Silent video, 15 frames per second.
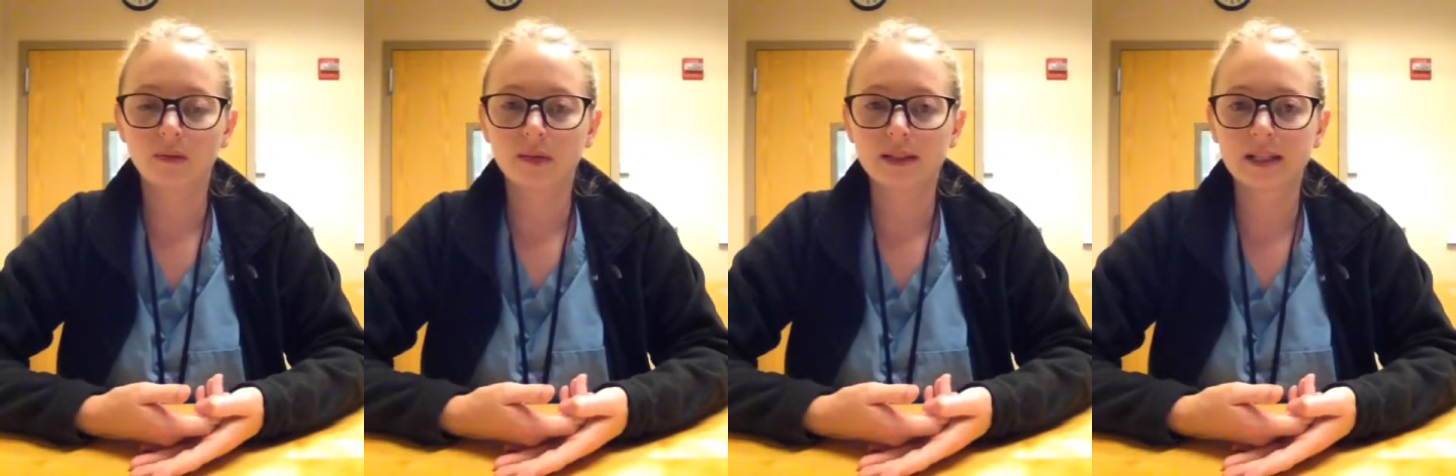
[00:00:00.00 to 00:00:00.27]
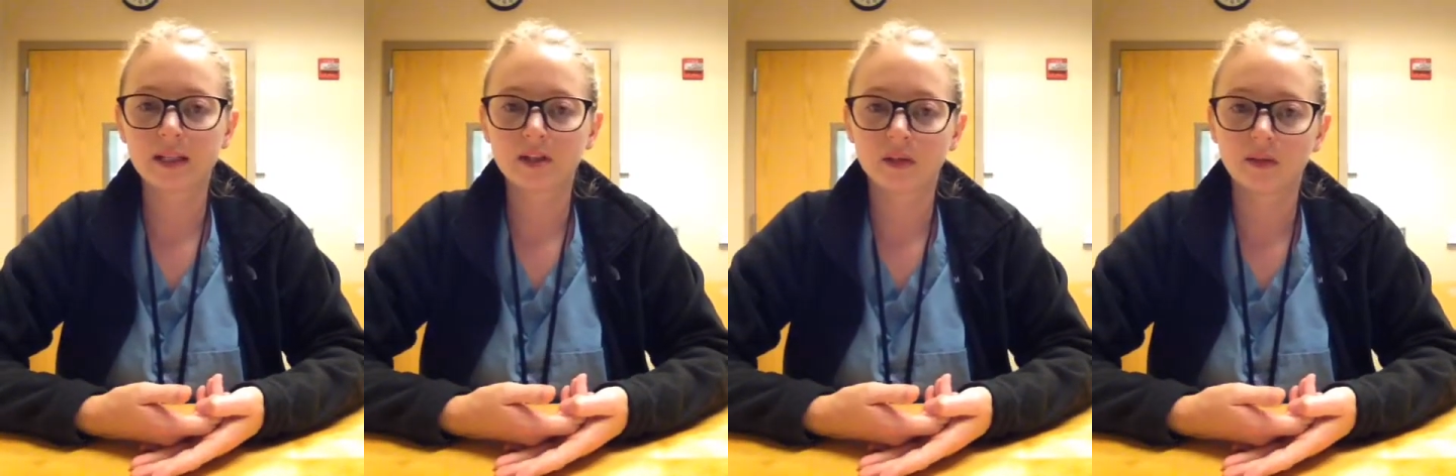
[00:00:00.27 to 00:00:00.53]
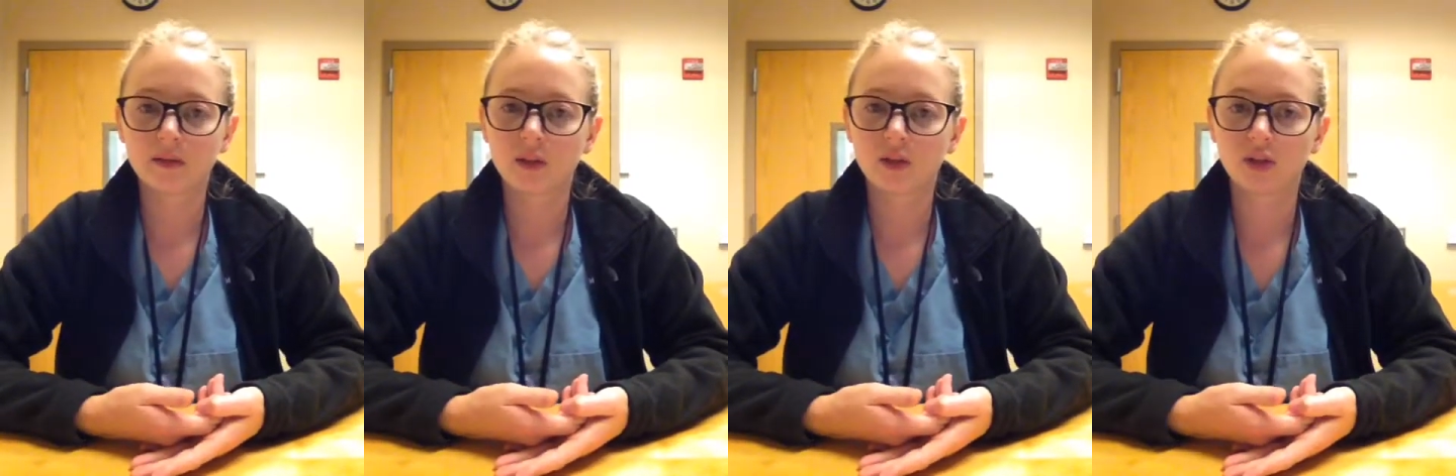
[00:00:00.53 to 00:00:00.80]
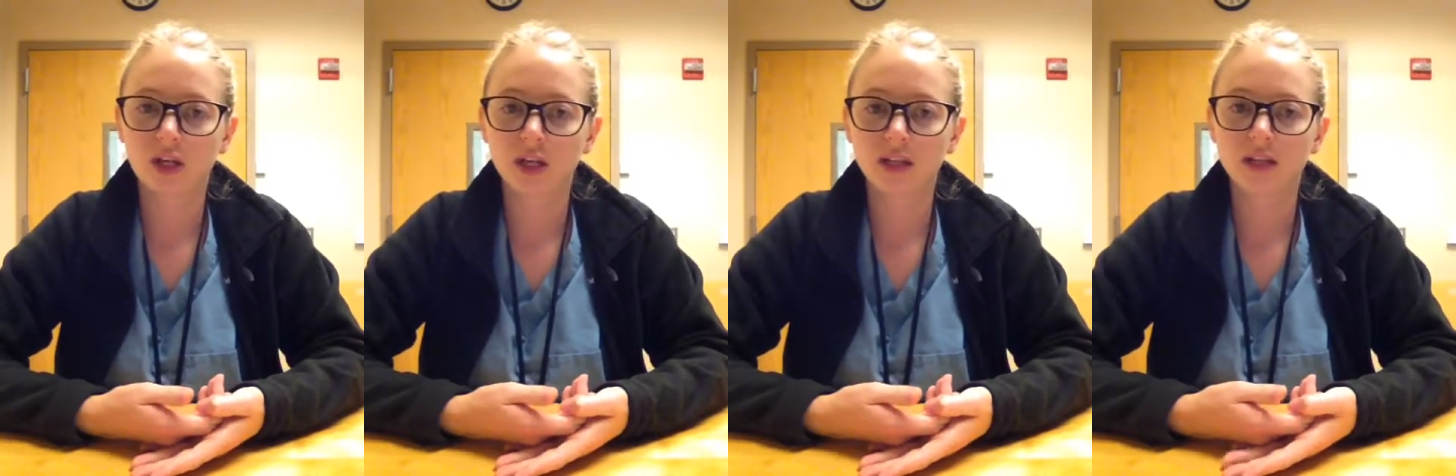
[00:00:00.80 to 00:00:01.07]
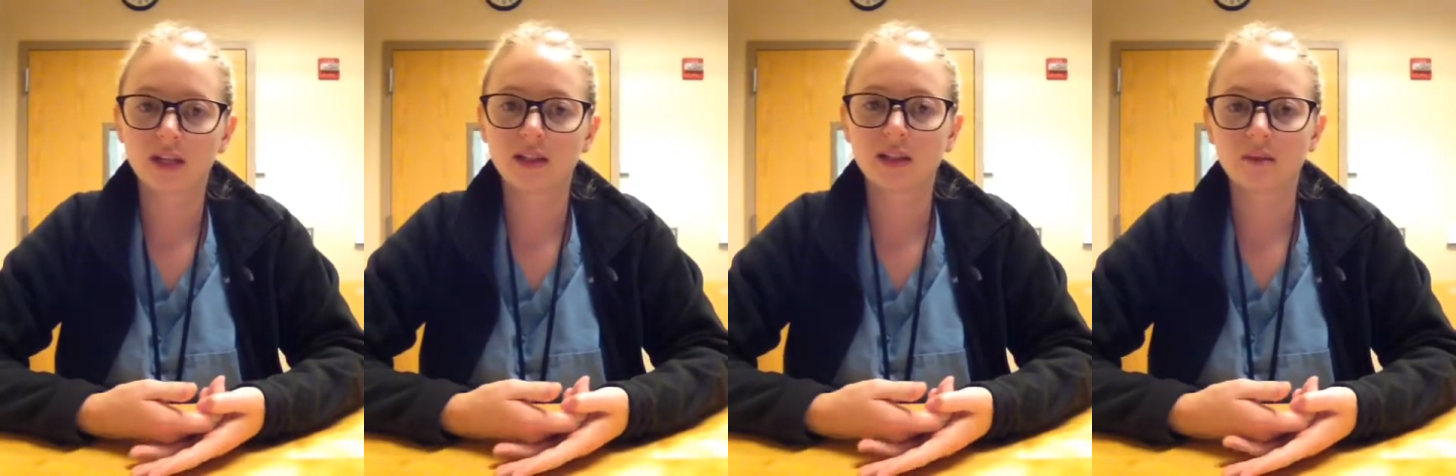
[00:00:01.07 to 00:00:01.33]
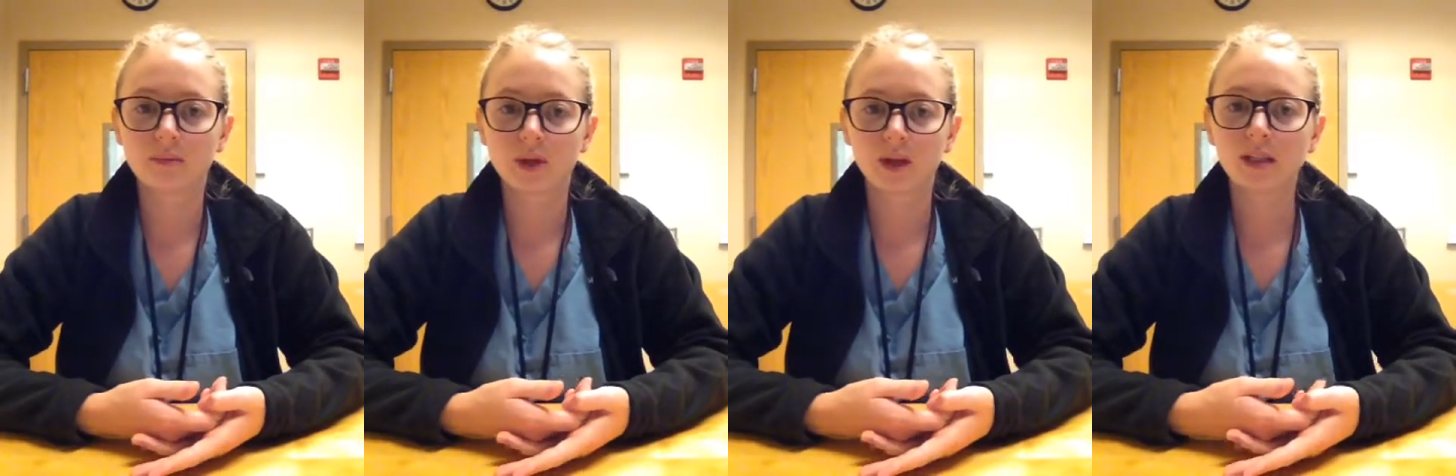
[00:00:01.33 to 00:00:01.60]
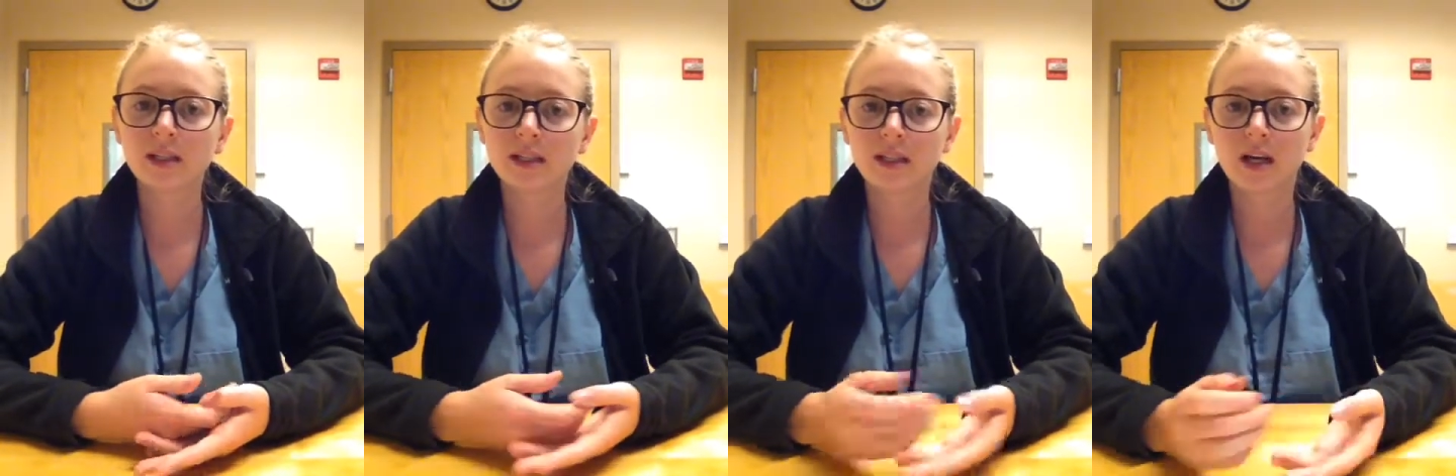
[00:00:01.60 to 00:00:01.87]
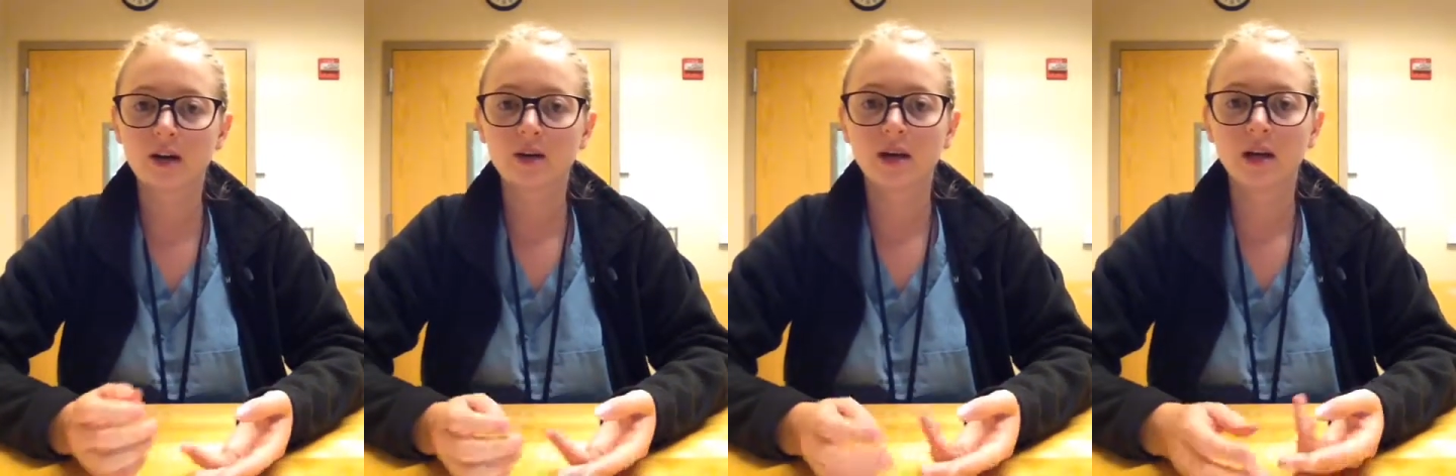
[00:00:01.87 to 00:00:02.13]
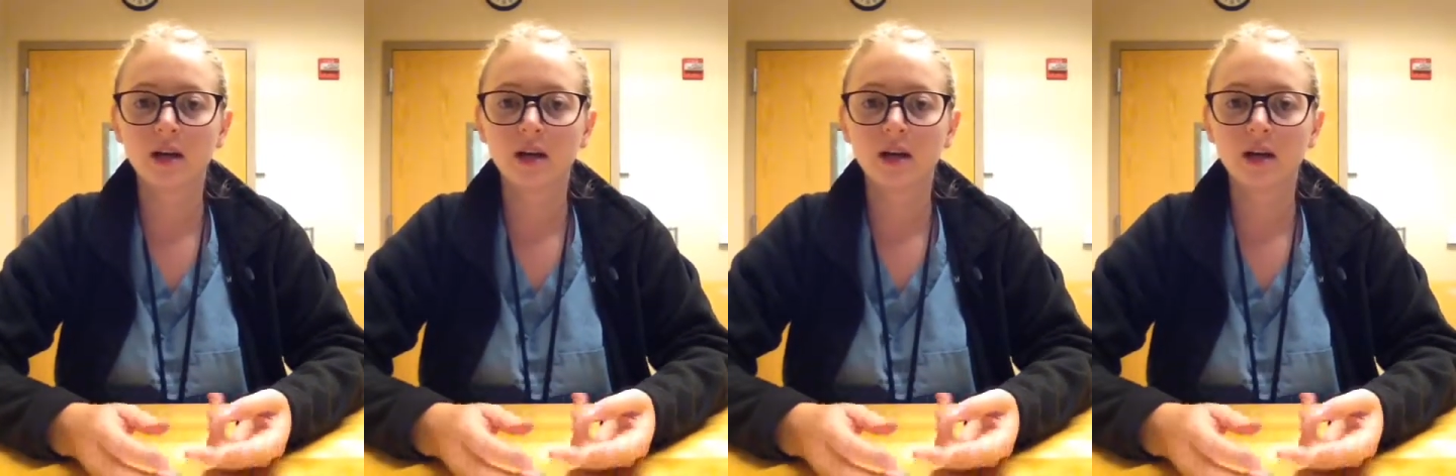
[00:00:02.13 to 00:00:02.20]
for sensory retraining, it's important to tell